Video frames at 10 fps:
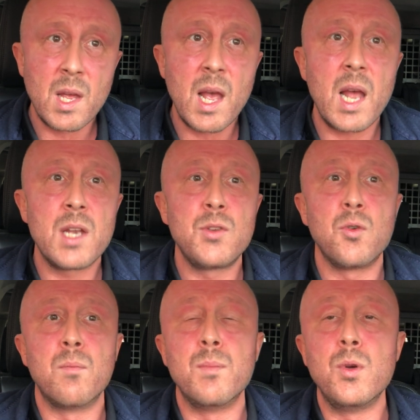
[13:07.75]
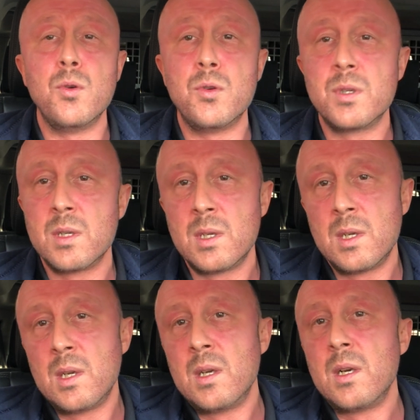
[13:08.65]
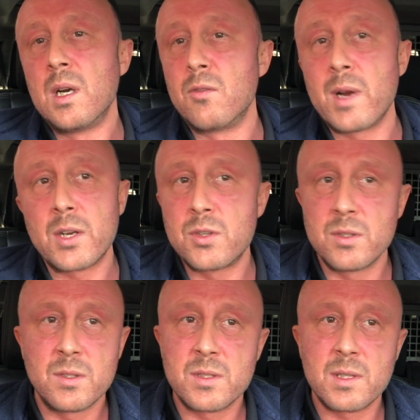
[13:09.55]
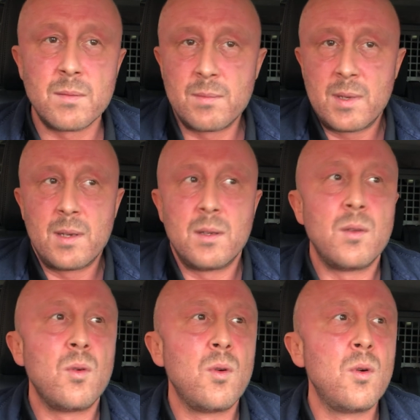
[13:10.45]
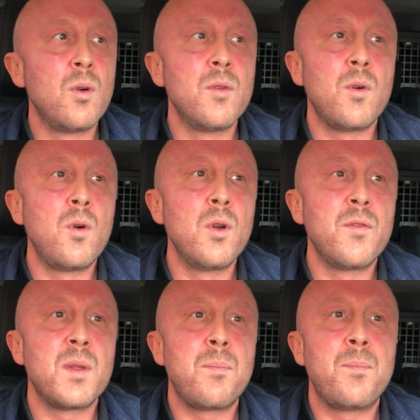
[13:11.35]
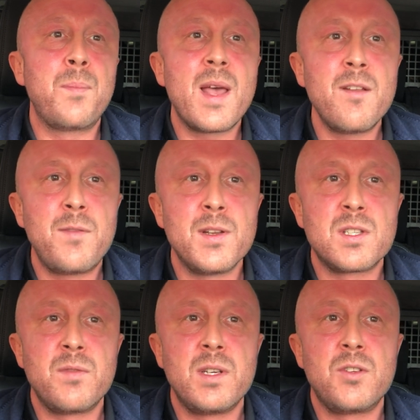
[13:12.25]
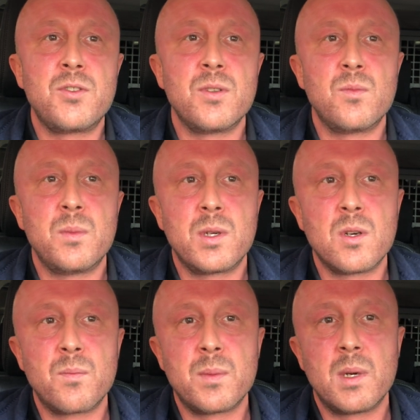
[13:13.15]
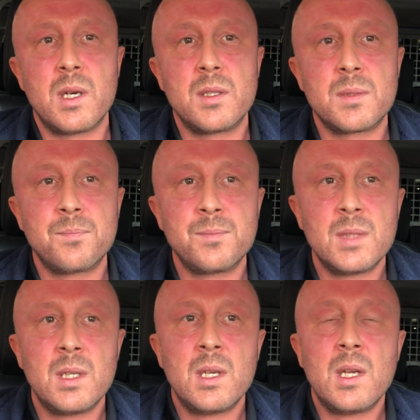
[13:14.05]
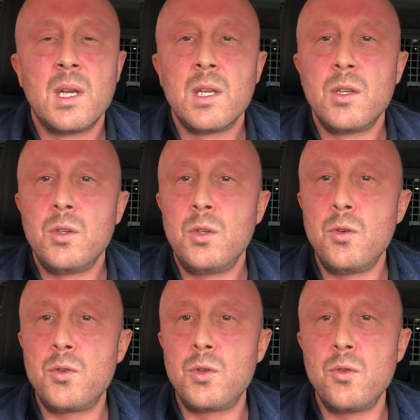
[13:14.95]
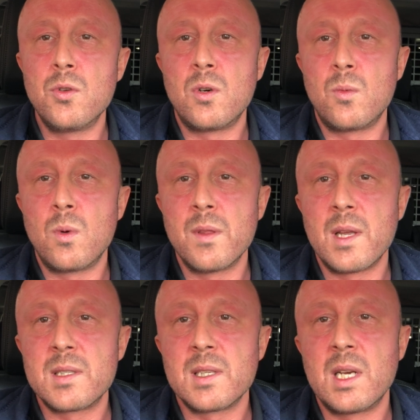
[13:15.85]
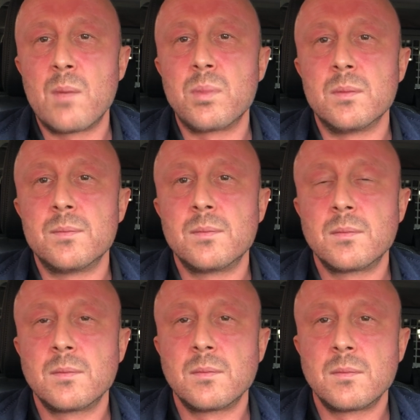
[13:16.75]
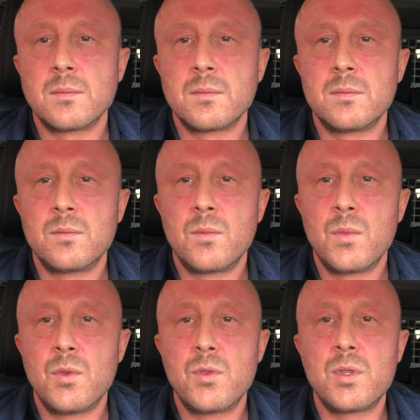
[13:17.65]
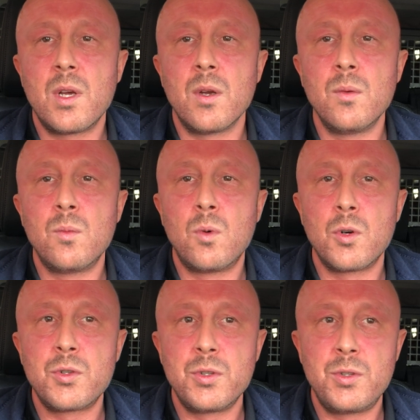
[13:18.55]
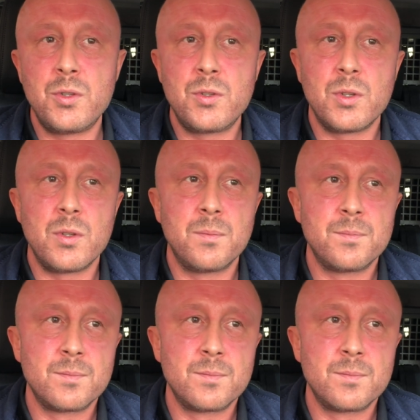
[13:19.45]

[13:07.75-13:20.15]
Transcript: And your mood, erections, all of the benefits of estrogen will be compromised. You do not want that to happen. So what should you do?